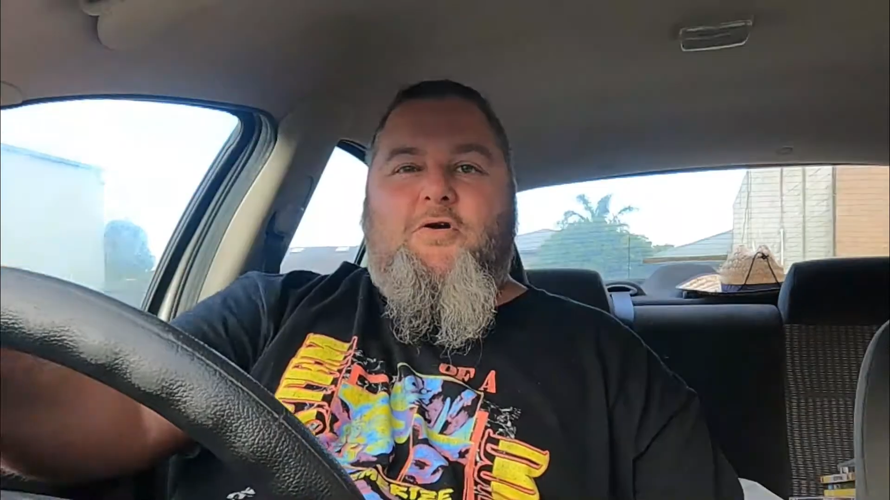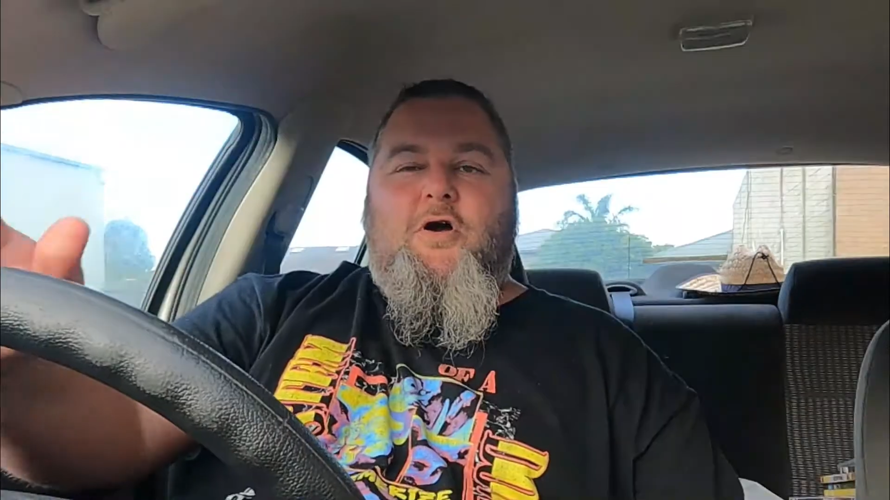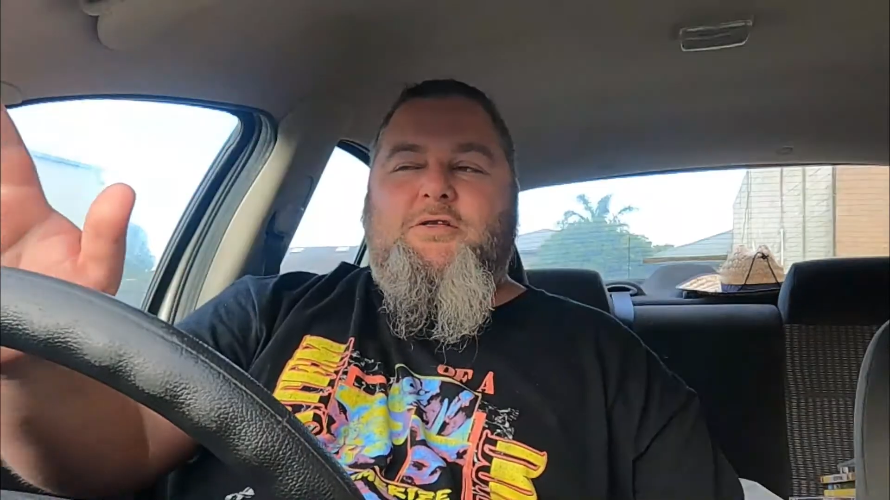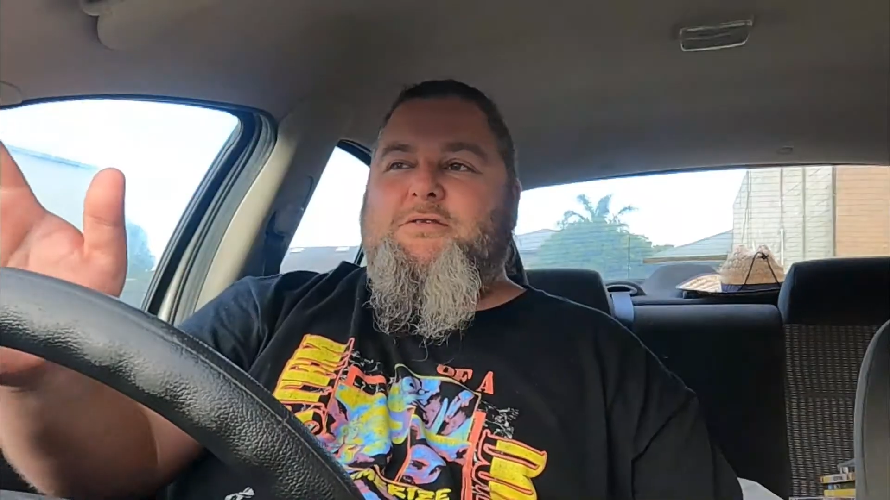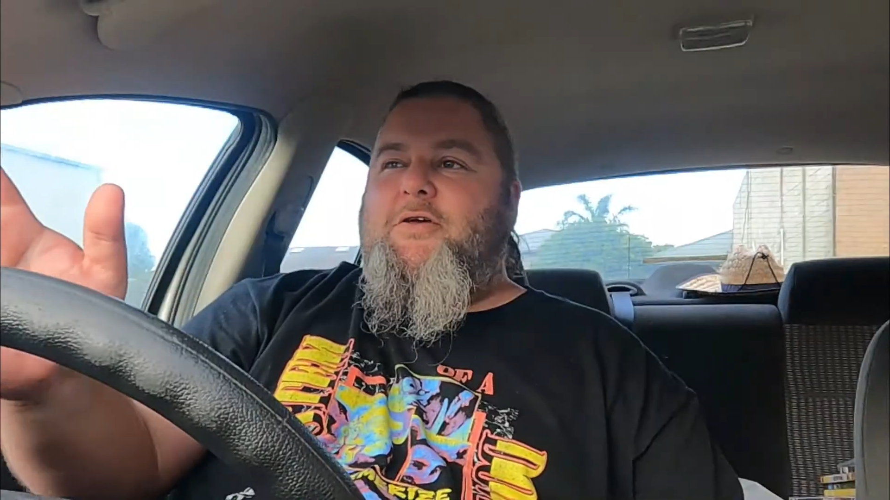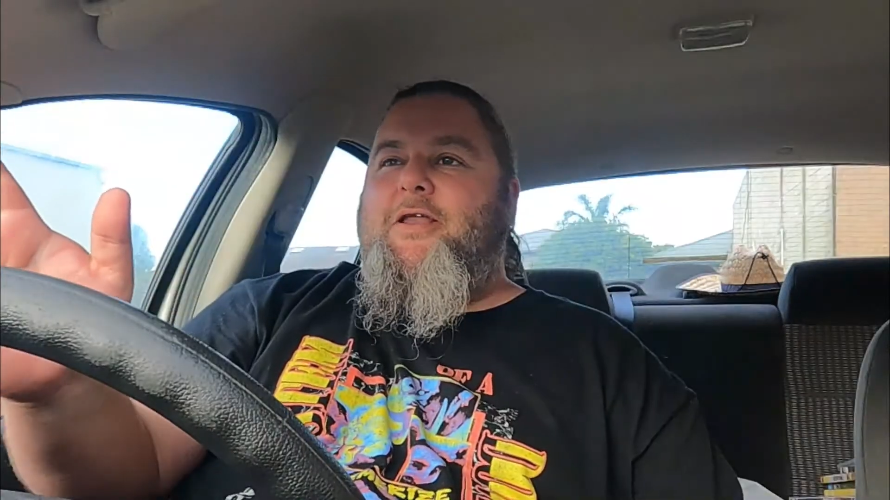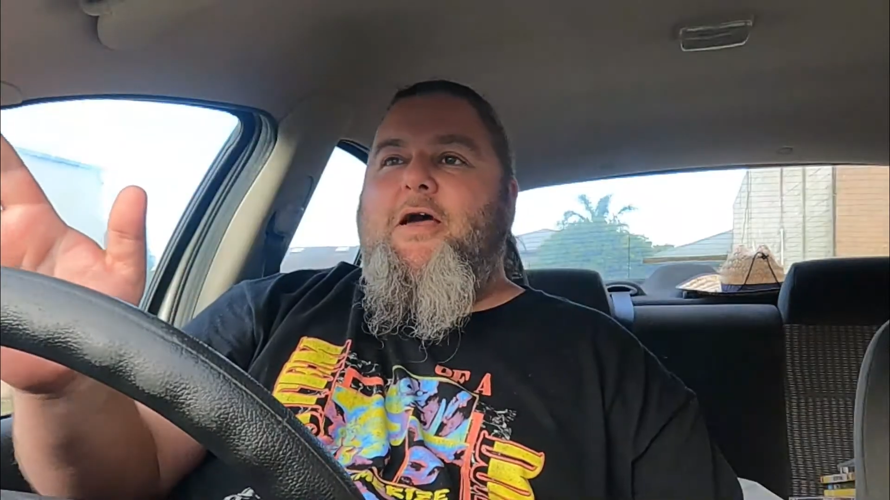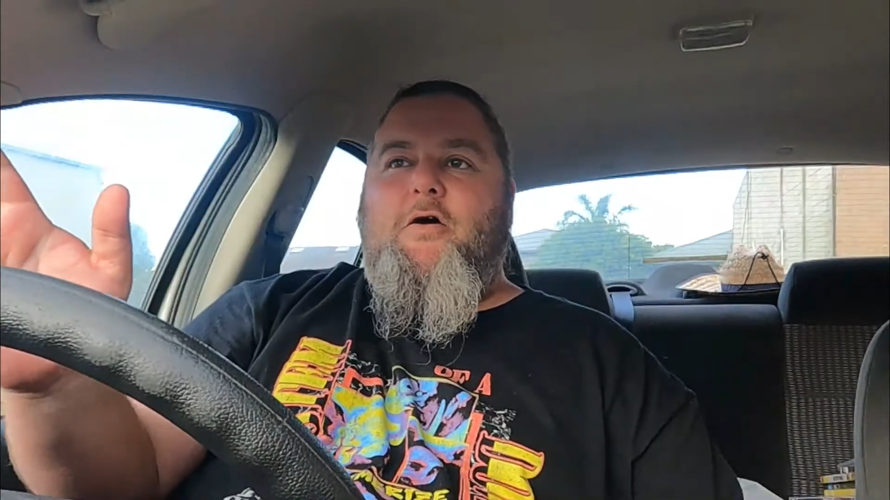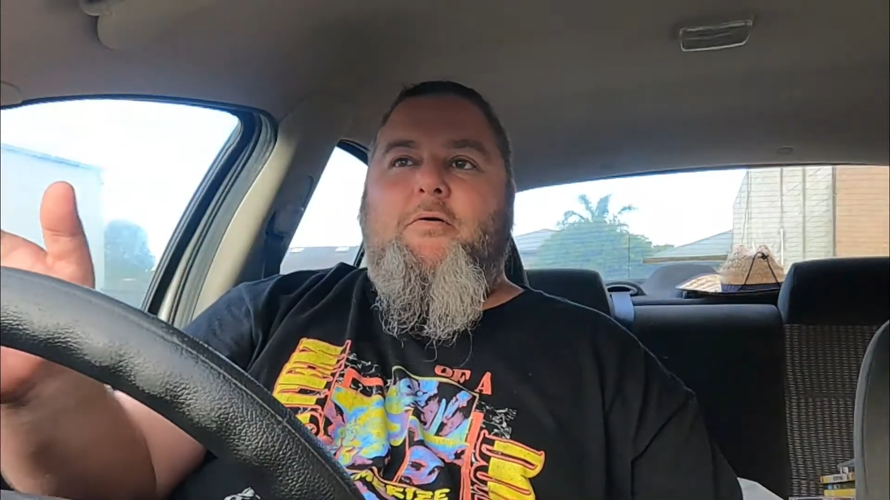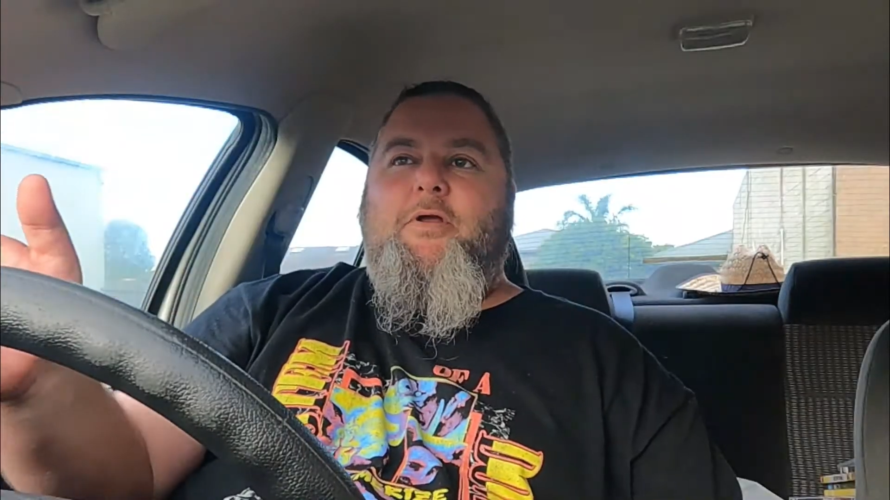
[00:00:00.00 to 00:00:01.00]
All right, so
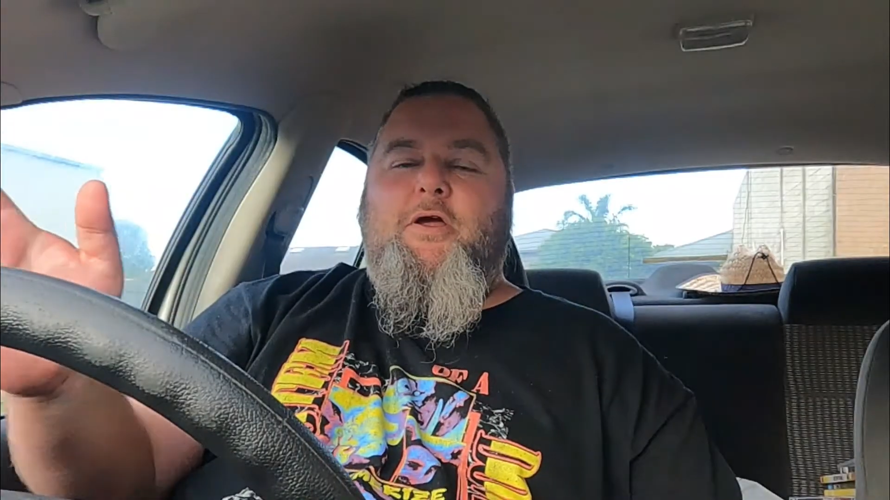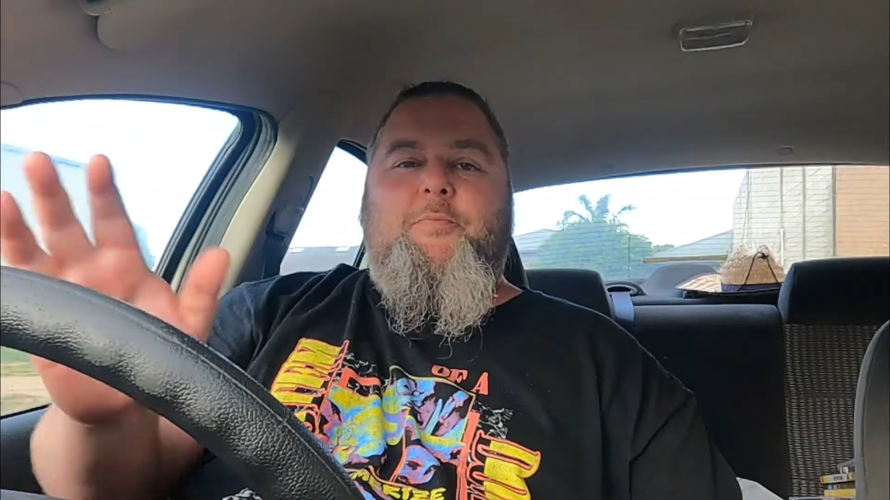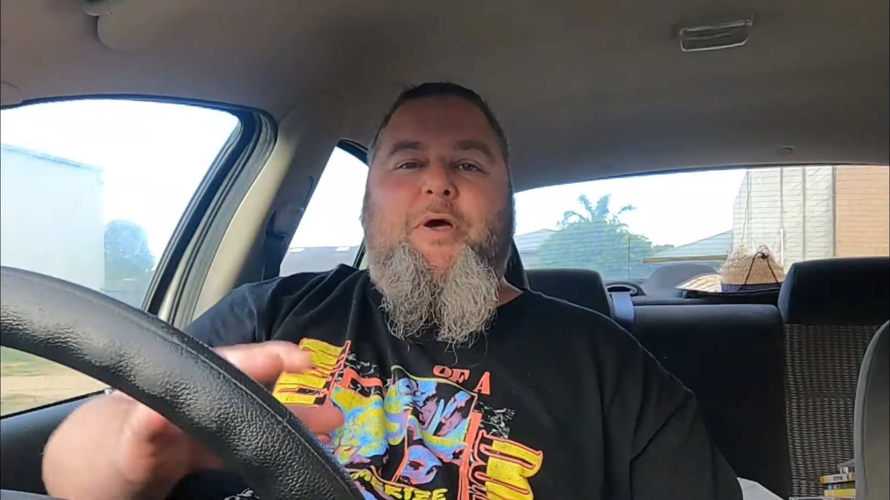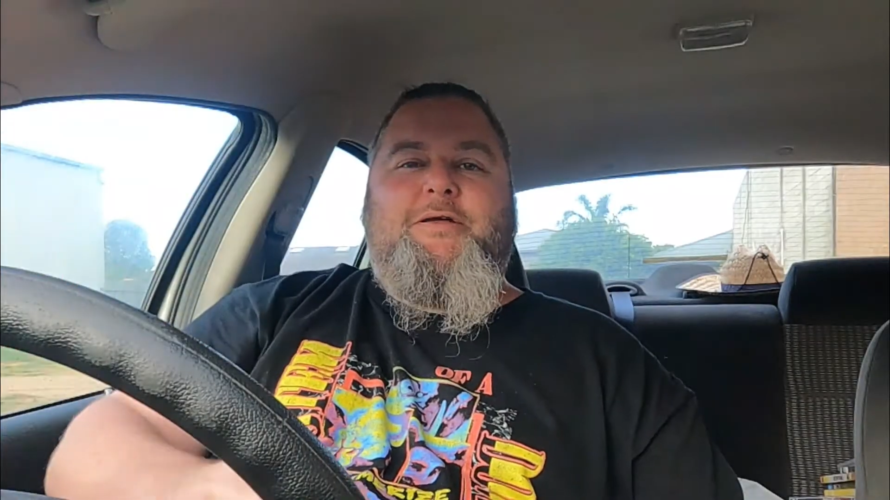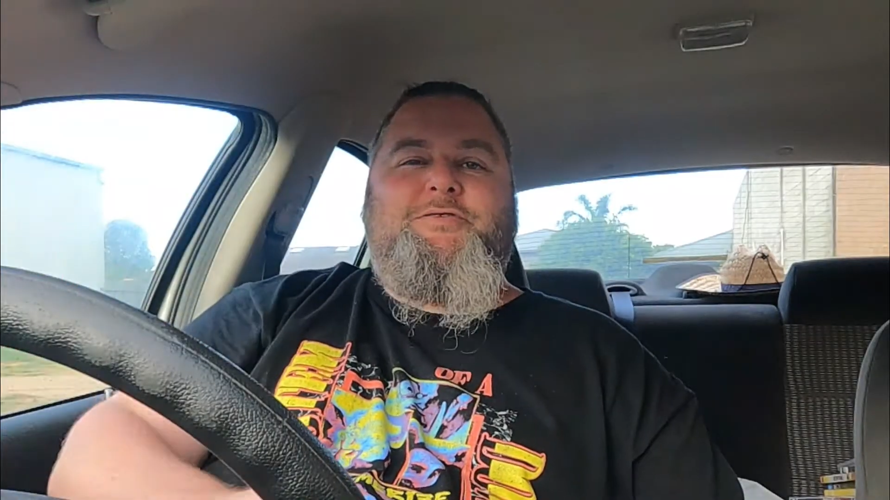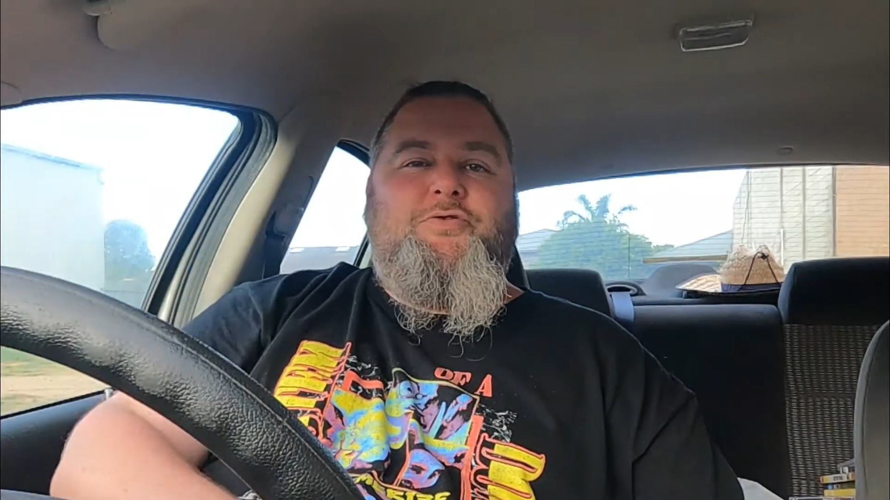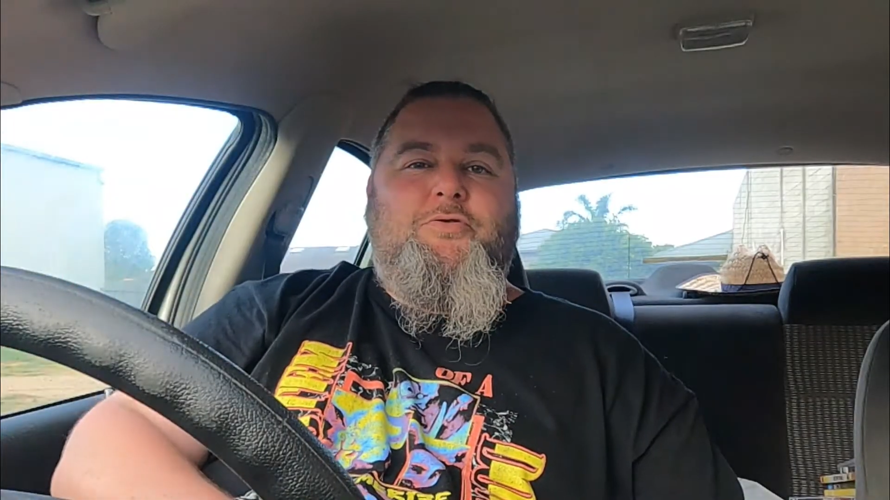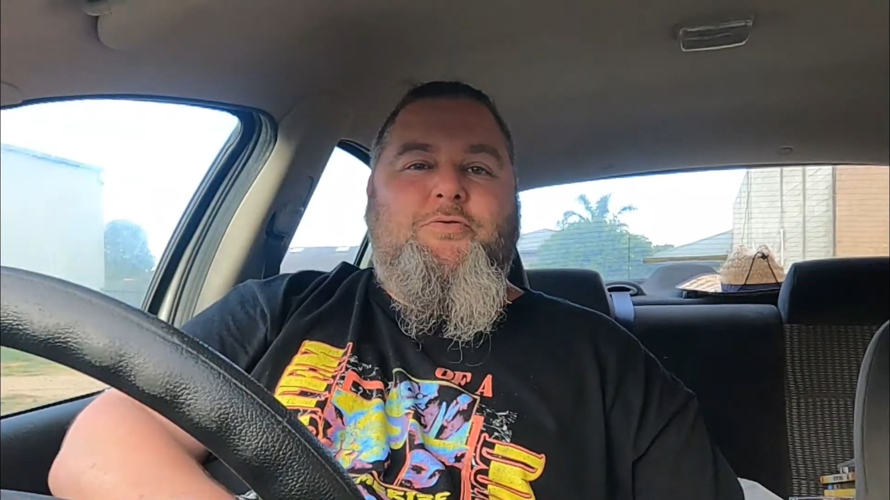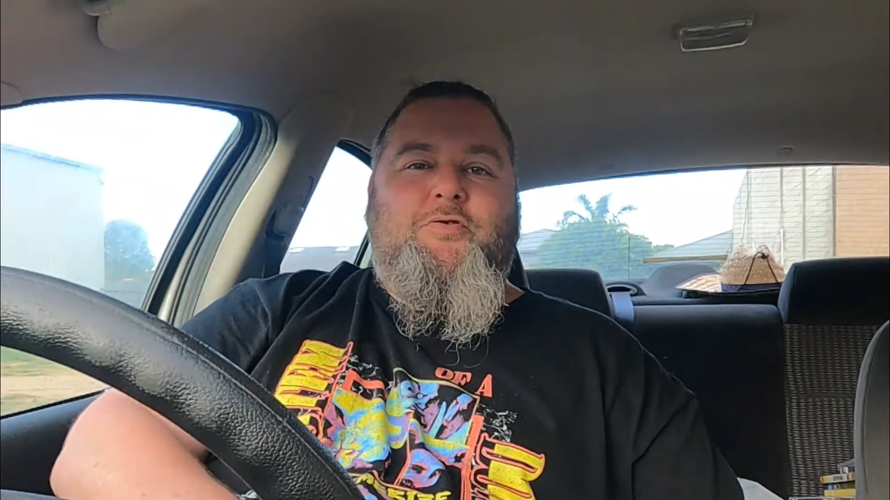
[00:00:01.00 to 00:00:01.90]
now I'm going to go back to